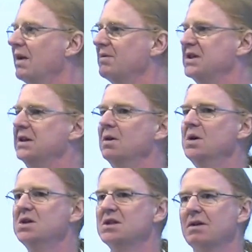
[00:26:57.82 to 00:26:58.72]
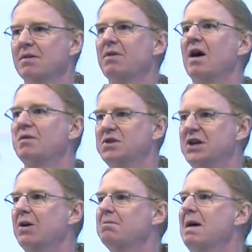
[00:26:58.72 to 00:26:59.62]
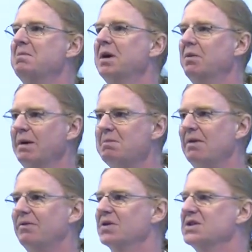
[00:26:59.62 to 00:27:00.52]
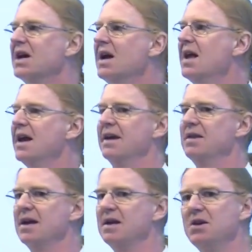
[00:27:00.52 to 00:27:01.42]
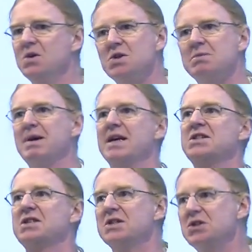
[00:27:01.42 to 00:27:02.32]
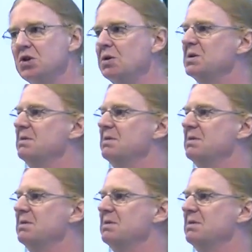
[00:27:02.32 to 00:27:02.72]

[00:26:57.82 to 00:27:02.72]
of a series of shared memory ring buffers, and then user space consumes the